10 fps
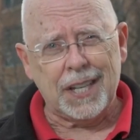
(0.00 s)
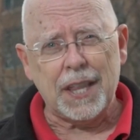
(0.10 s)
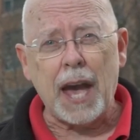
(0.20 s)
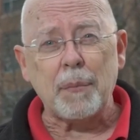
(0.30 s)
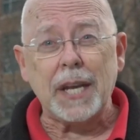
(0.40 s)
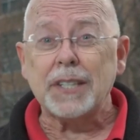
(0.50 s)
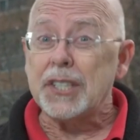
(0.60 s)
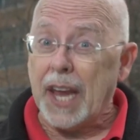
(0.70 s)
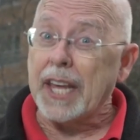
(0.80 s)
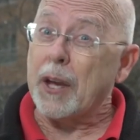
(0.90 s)
and that
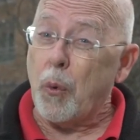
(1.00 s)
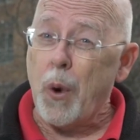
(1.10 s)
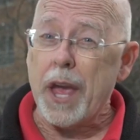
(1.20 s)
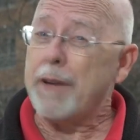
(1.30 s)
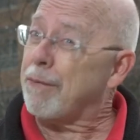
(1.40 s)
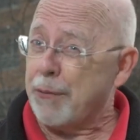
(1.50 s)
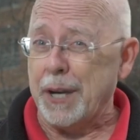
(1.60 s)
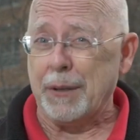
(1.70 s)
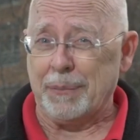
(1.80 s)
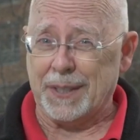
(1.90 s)
means taking away
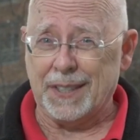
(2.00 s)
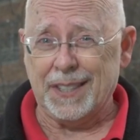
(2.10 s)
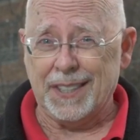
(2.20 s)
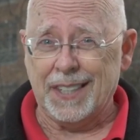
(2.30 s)
freedoms.